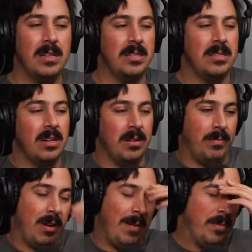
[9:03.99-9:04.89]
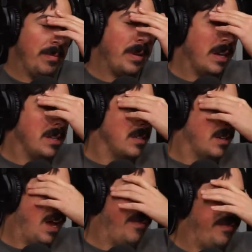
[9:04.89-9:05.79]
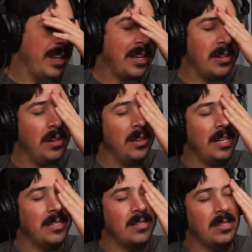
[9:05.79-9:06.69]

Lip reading: Let's start proper because I feel like